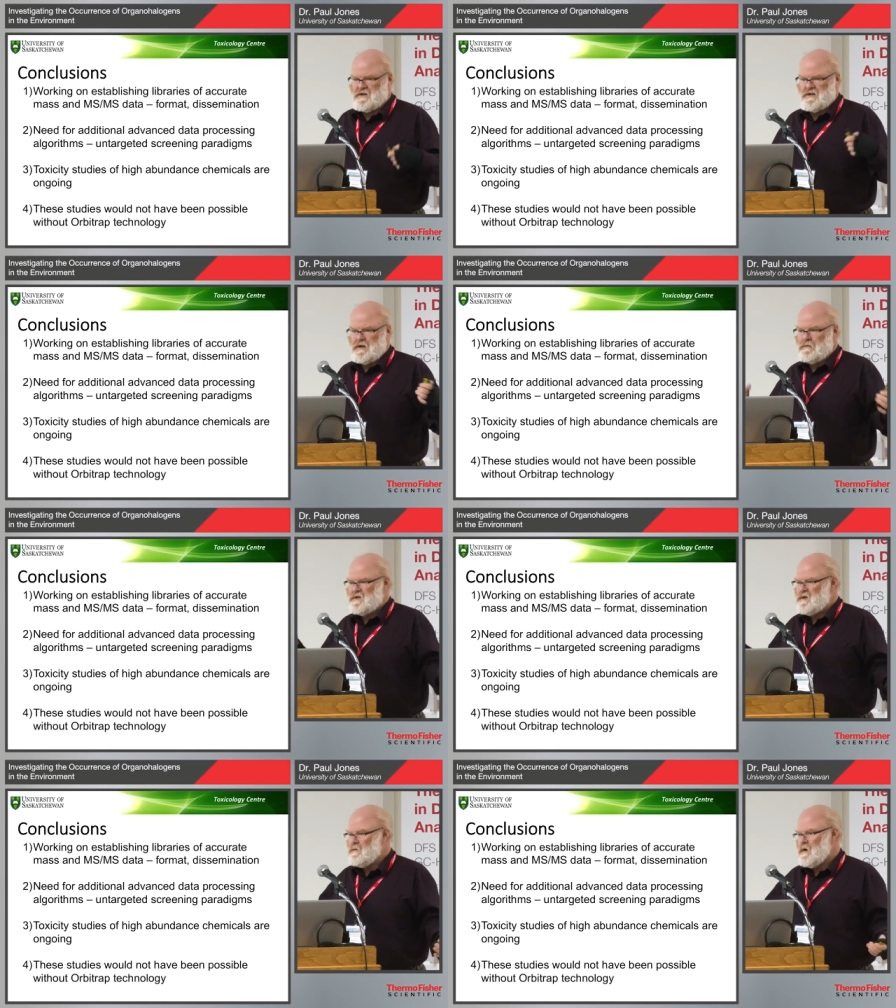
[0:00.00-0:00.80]
as
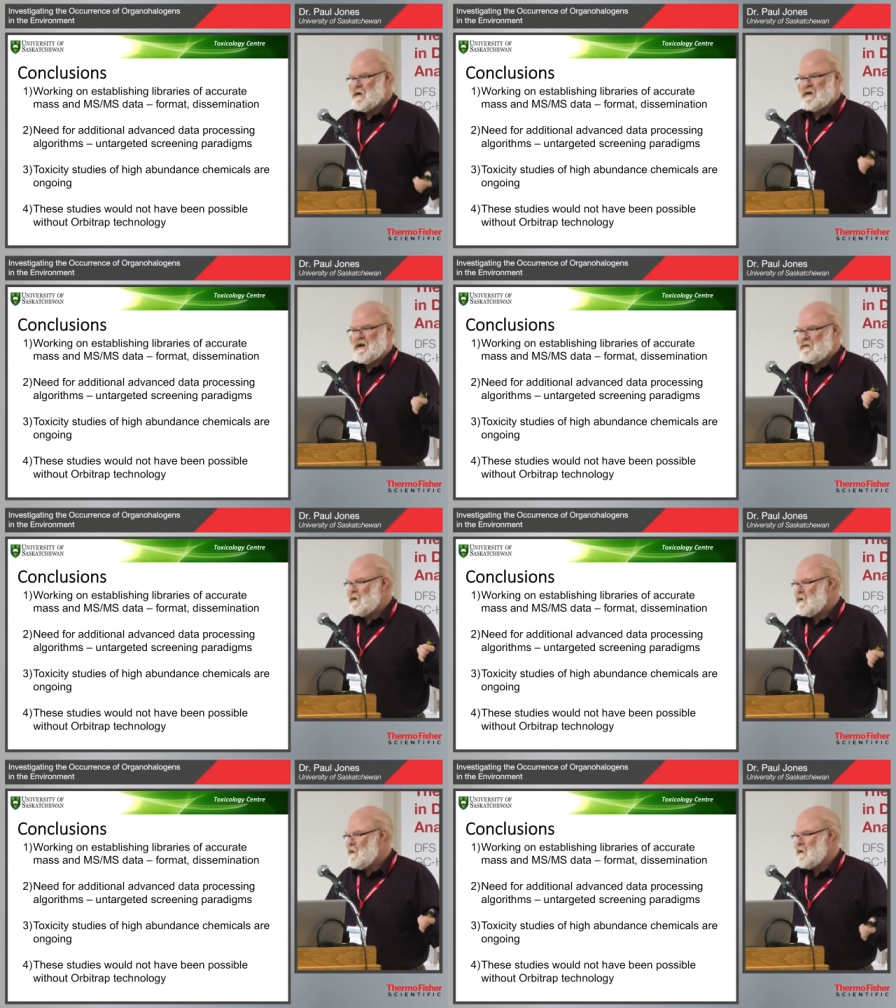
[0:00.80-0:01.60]
MZMine and the
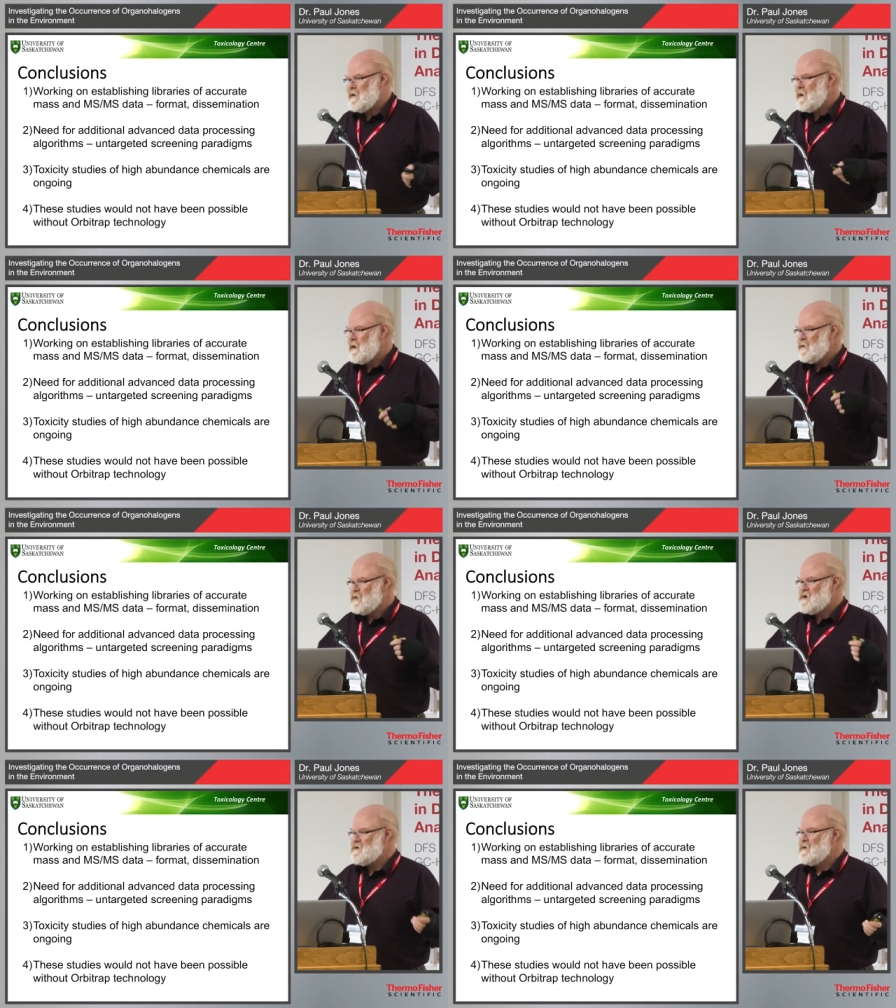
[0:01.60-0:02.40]
like,
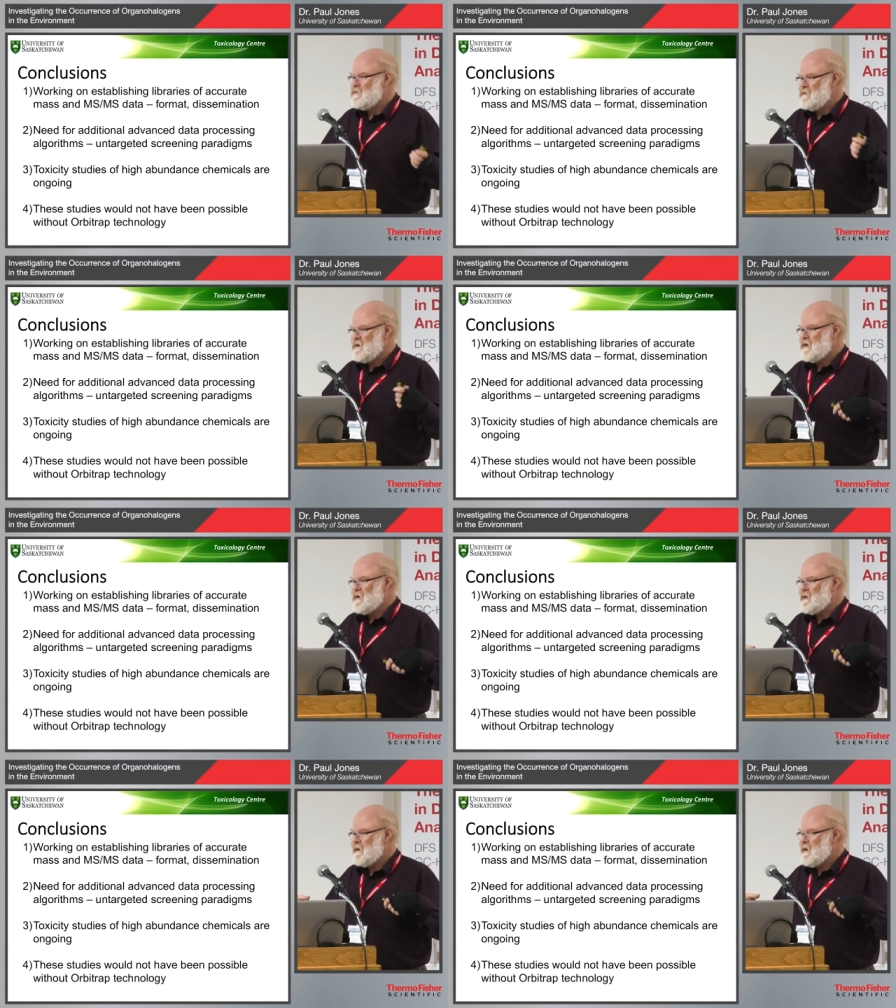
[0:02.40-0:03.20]
which is not
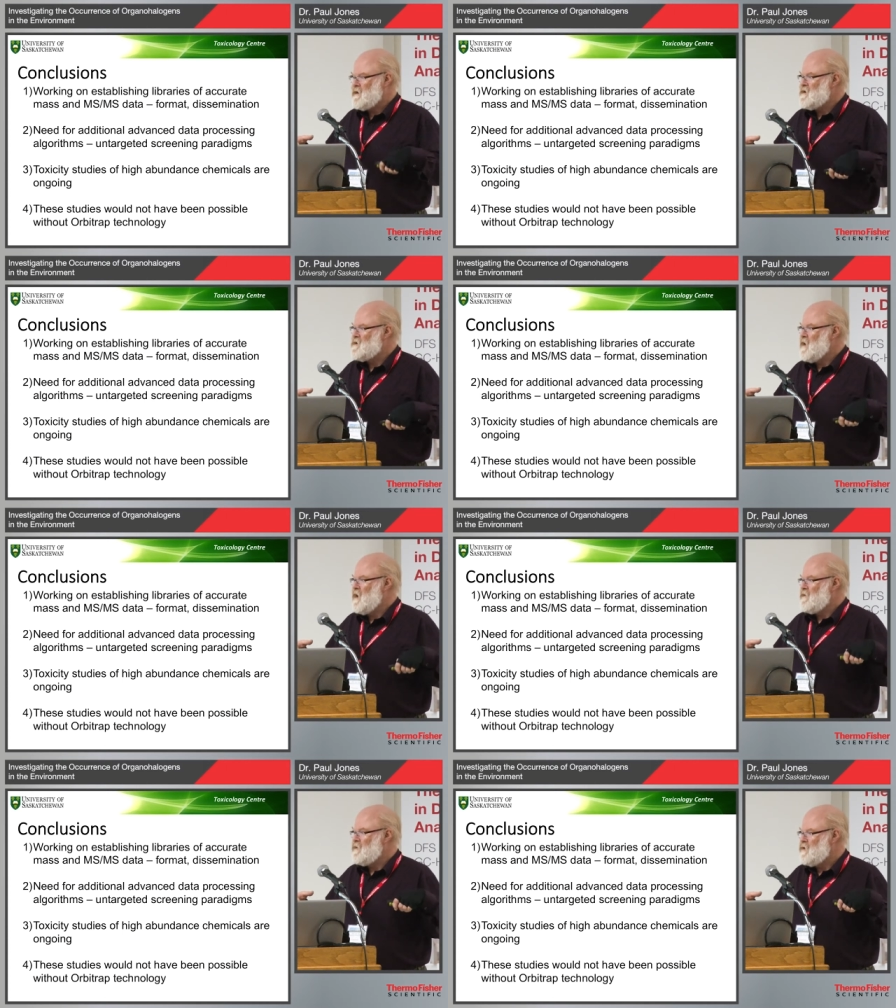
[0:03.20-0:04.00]
really uh,
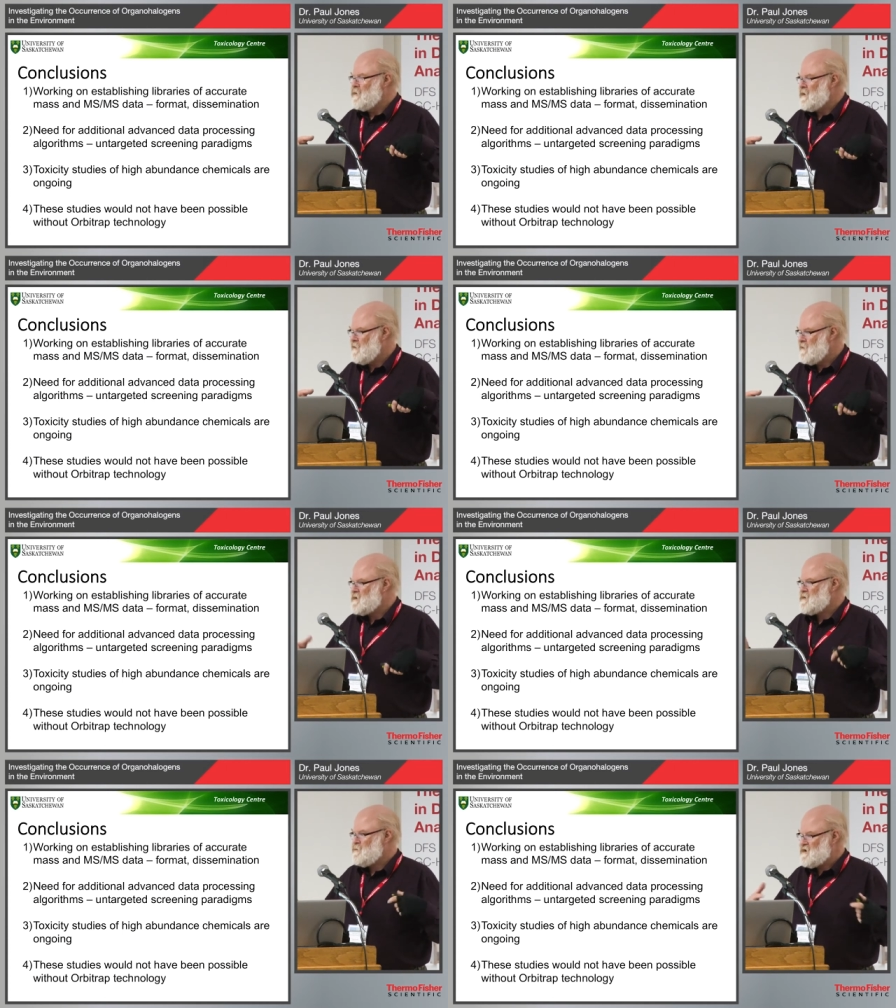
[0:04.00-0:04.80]
designed for doing
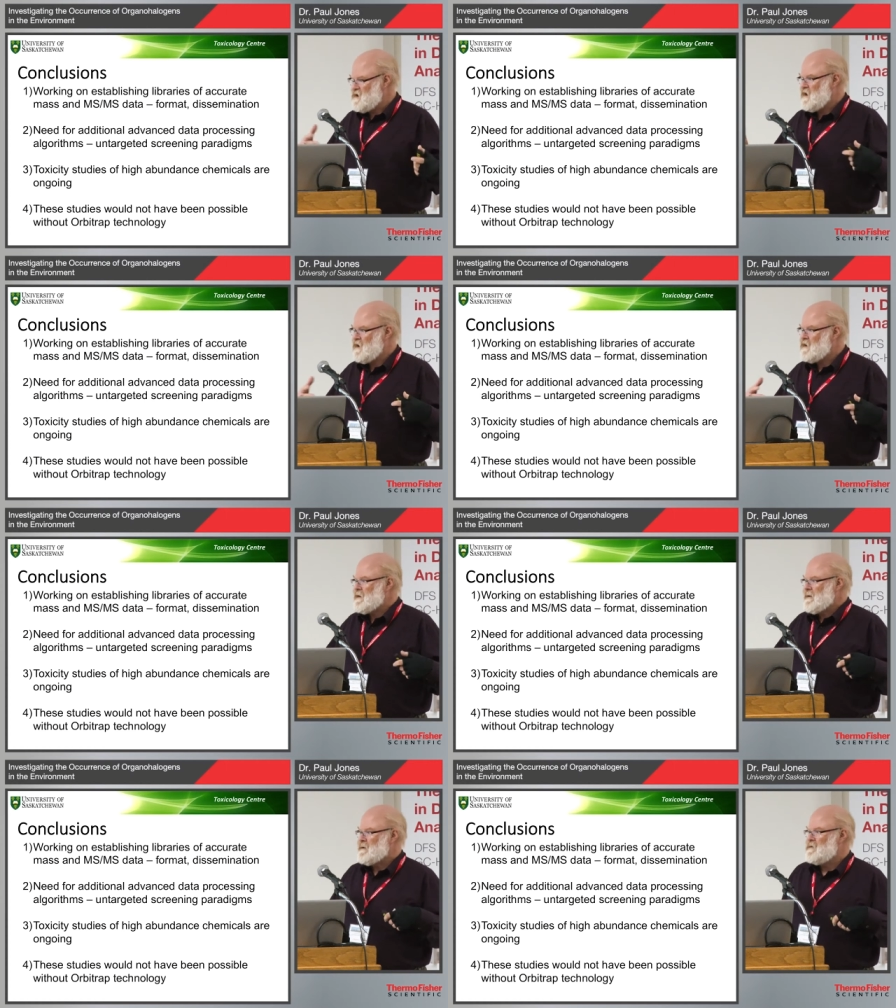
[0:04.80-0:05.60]
this particular
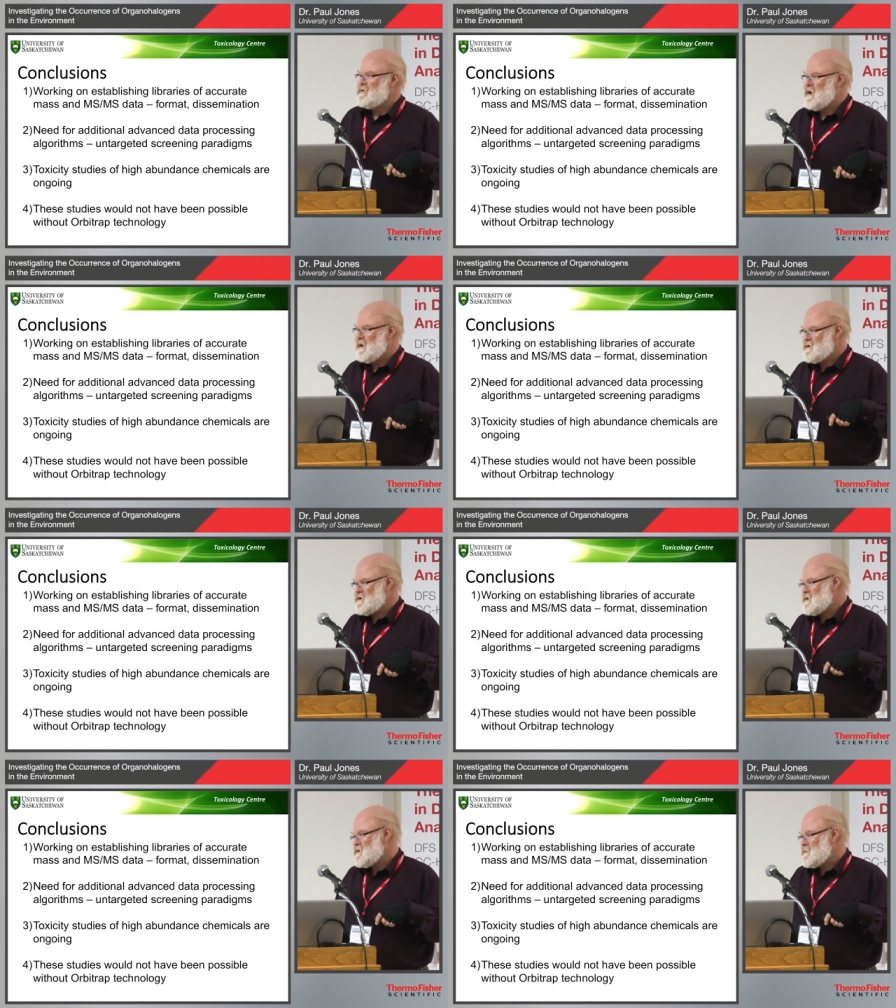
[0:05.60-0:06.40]
kind of
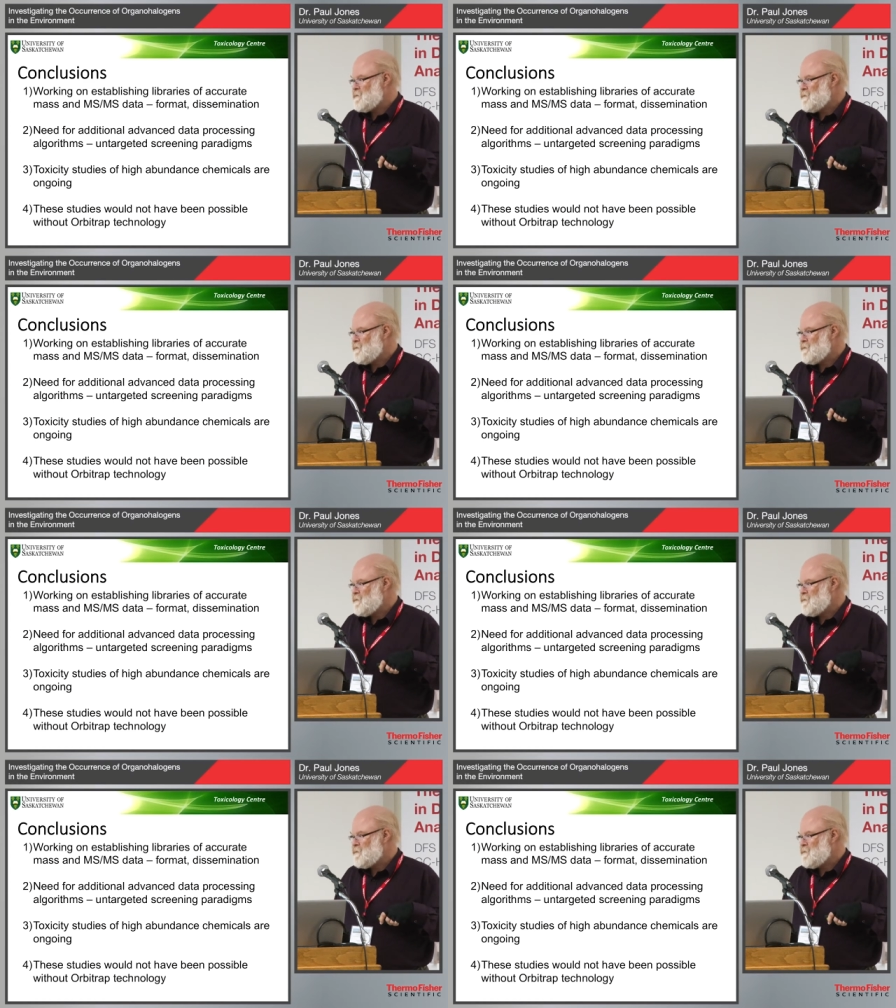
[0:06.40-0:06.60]
analysis.